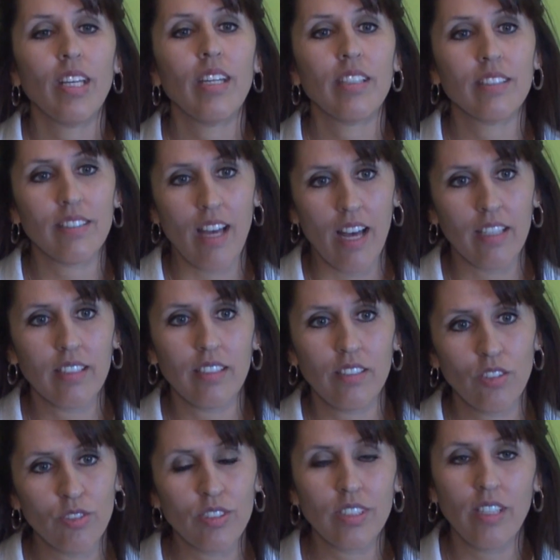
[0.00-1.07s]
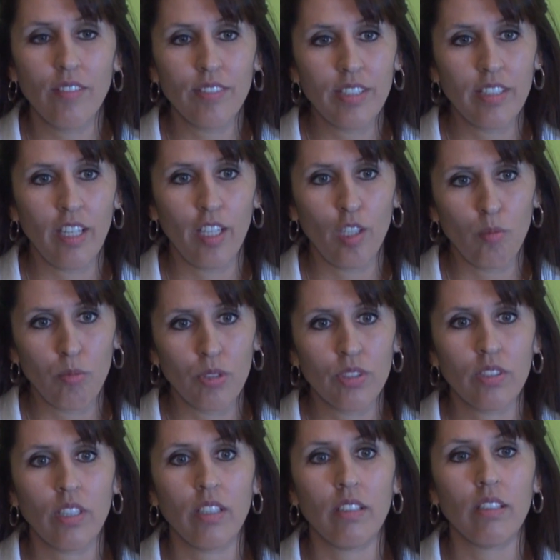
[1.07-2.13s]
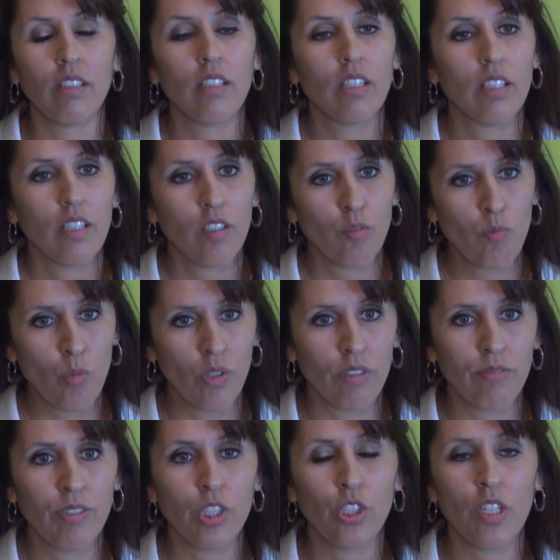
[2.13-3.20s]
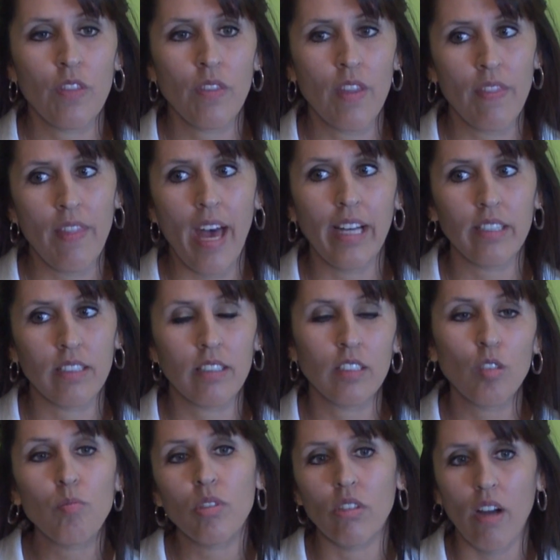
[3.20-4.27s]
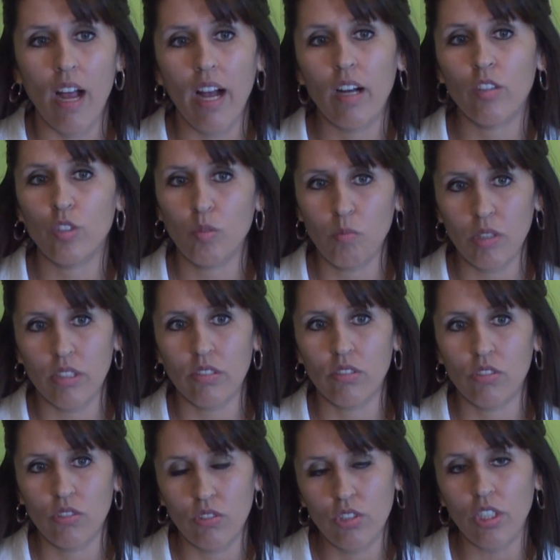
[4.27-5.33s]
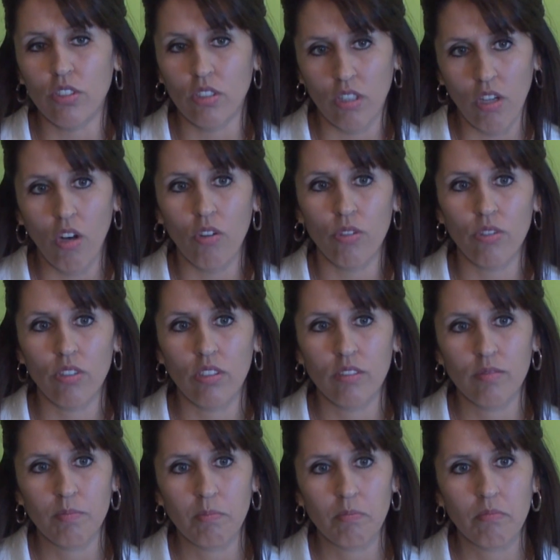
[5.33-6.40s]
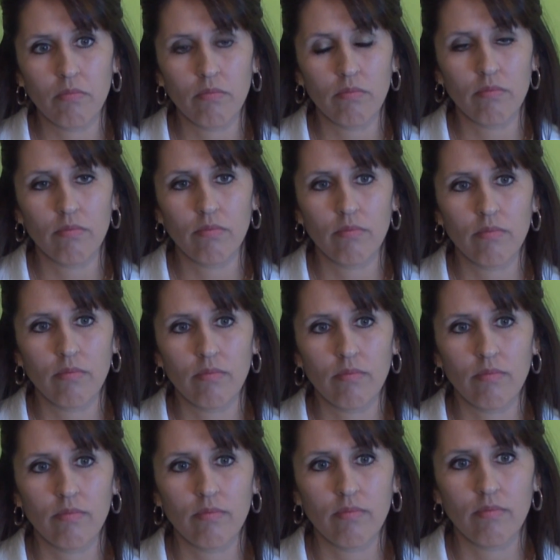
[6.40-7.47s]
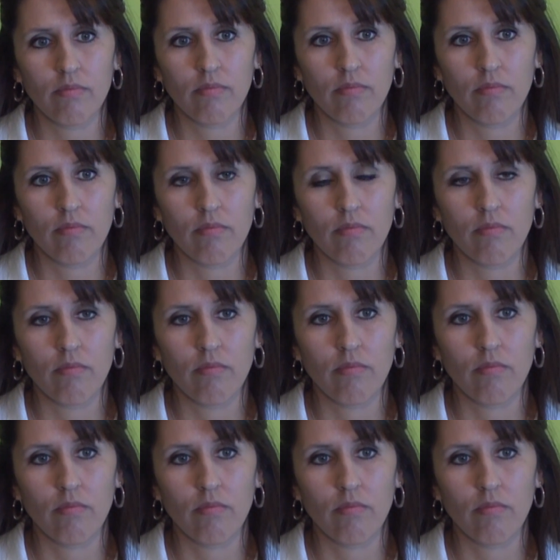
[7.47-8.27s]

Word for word: Exactly. So it's 70 to 80% more efficient than that similar house built just to code. There is a way to